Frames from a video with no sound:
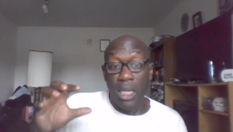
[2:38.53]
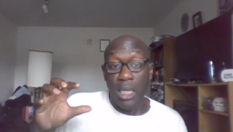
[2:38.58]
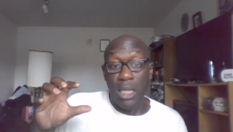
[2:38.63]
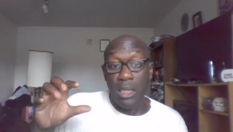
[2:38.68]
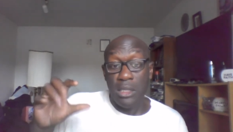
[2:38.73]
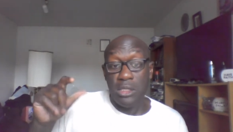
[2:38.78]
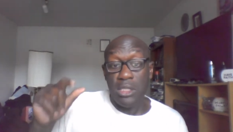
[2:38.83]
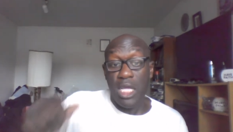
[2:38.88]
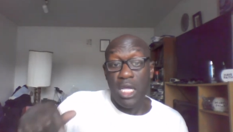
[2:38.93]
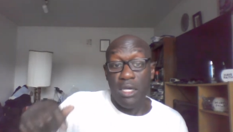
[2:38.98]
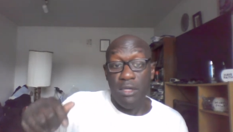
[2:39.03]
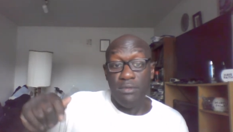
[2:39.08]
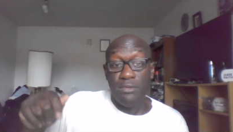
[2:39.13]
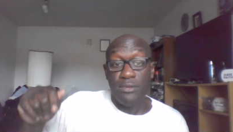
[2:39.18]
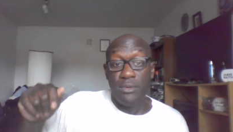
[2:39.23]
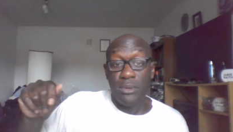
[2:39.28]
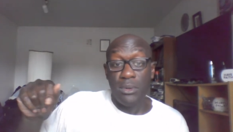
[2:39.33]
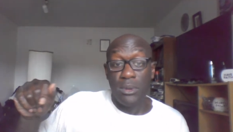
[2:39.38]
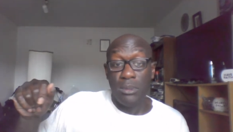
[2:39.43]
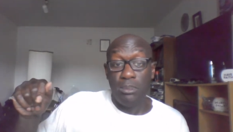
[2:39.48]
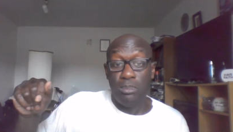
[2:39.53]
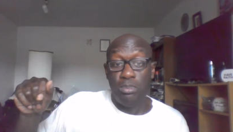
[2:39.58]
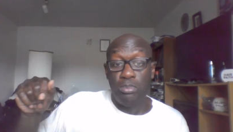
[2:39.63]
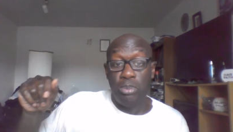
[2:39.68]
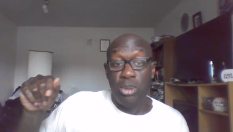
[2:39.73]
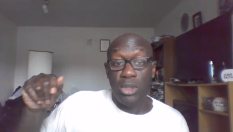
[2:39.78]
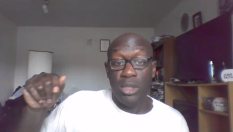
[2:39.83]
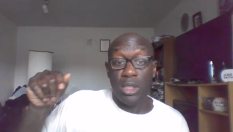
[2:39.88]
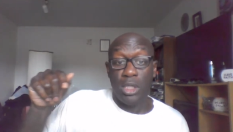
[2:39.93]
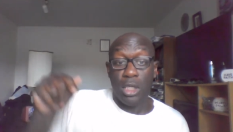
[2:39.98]
instead of
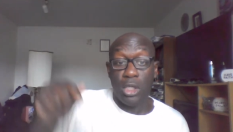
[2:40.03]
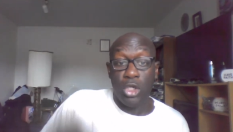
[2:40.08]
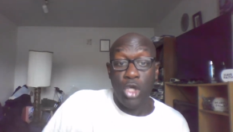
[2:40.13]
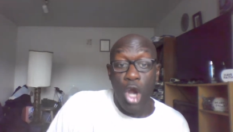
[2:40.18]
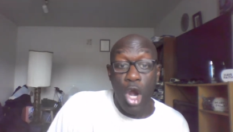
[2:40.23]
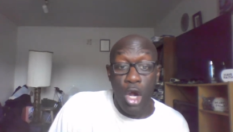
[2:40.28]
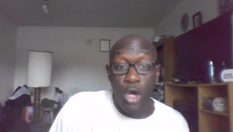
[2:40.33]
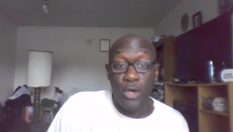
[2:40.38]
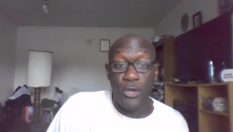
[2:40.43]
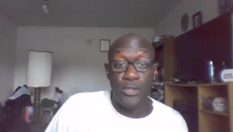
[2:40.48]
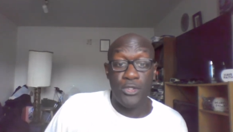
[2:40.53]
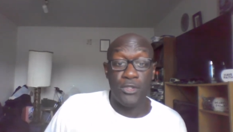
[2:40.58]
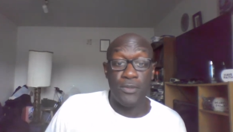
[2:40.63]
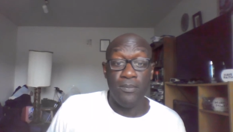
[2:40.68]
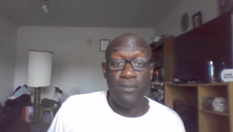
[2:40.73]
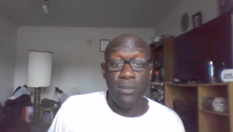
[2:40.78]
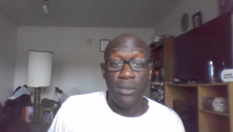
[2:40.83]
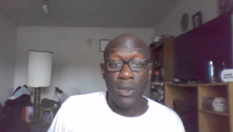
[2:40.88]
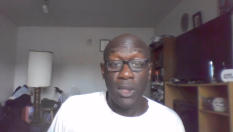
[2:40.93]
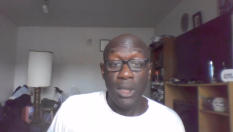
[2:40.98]
putting a curse,